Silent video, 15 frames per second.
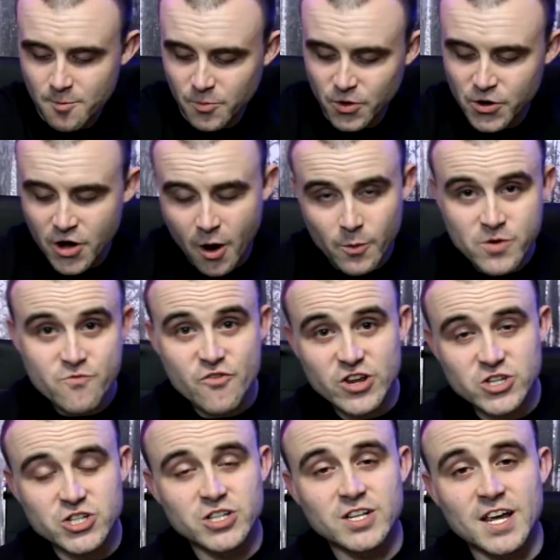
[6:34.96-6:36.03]
But knowing
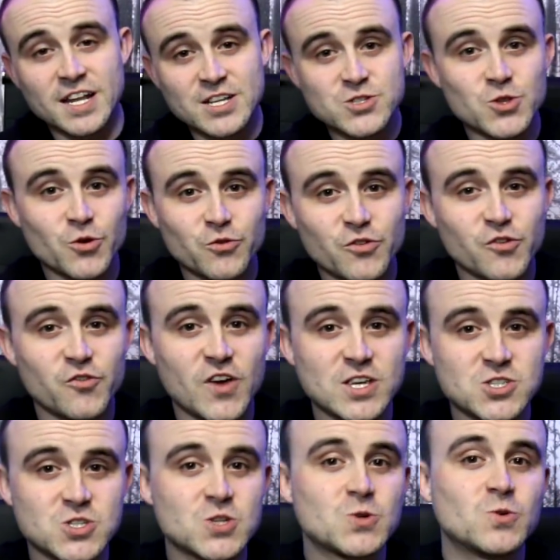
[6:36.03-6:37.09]
Richard and his love for
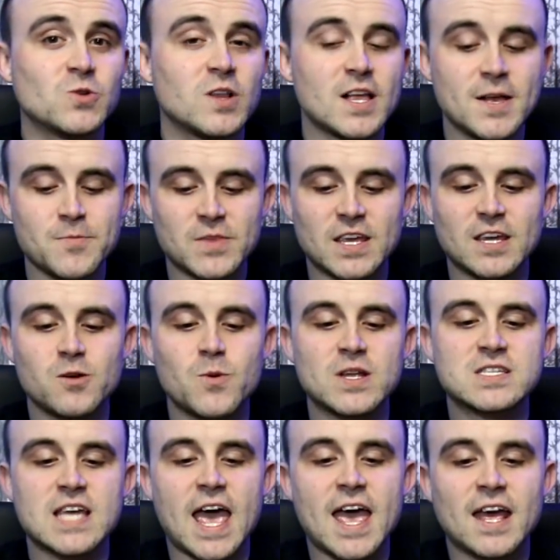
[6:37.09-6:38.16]
Festool, he
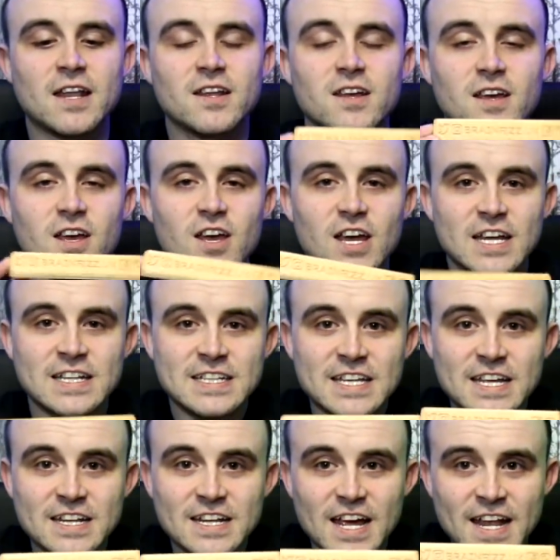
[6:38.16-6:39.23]
went ahead and
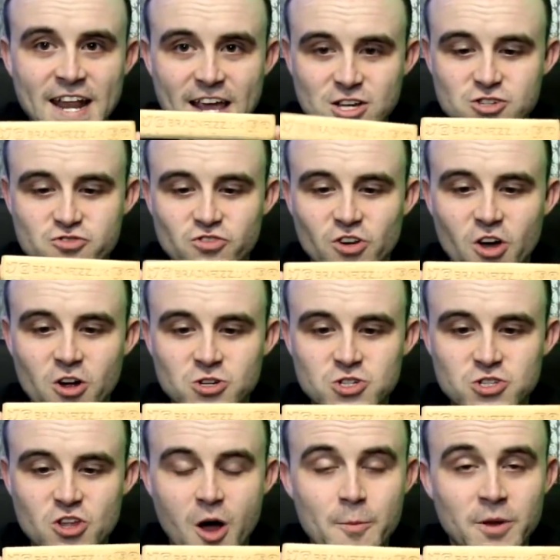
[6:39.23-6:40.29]
did an extra
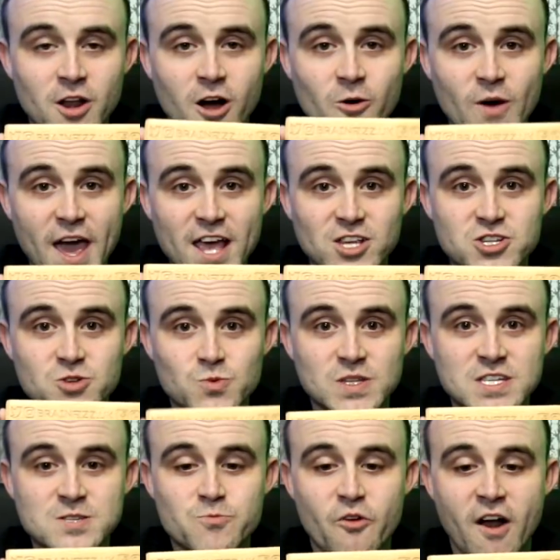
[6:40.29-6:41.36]
large domino etched with
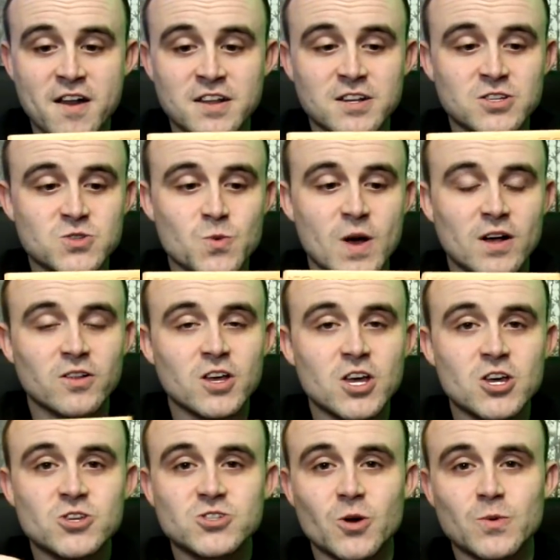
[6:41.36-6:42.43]
his branding as well.
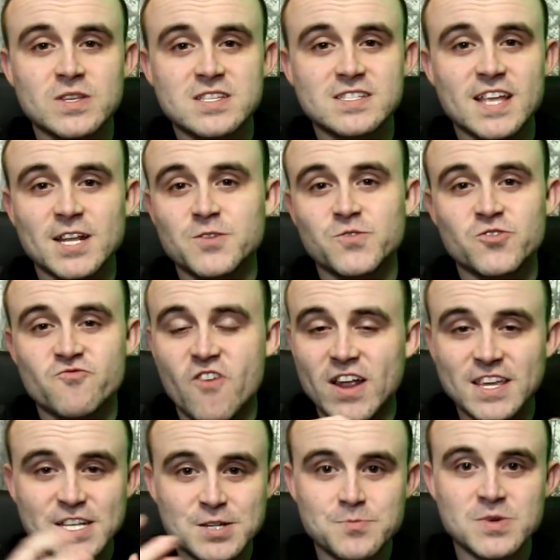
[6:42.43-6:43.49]
So instead of the
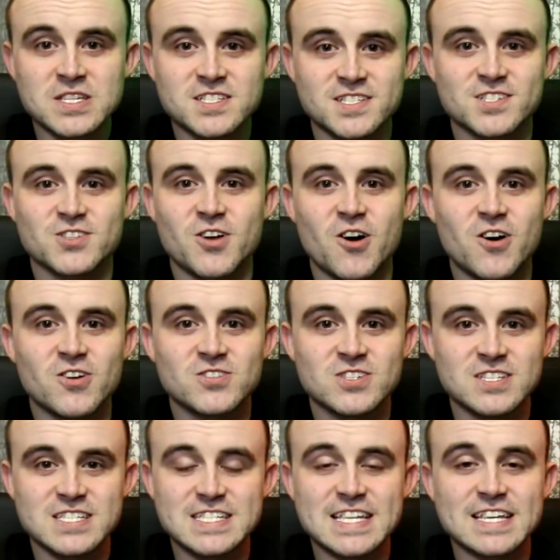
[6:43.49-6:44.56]
regular business cards
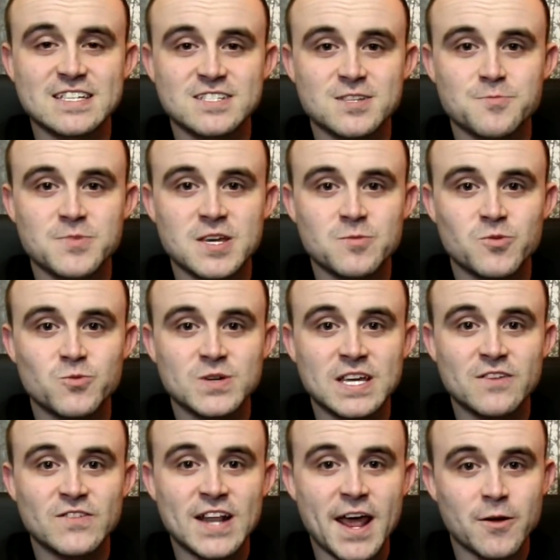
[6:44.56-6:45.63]
and stickers that people were
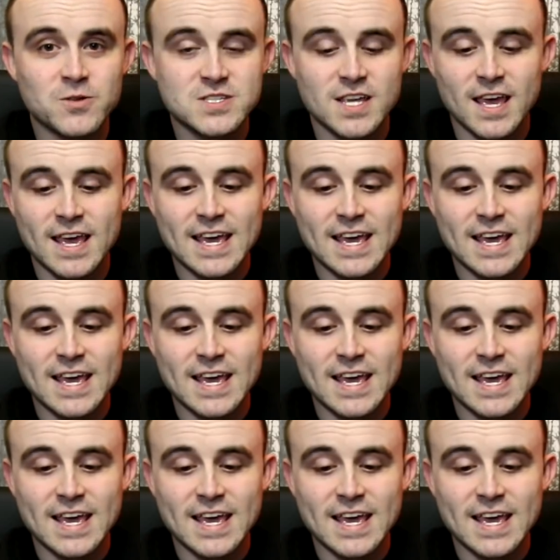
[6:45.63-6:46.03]
giving out,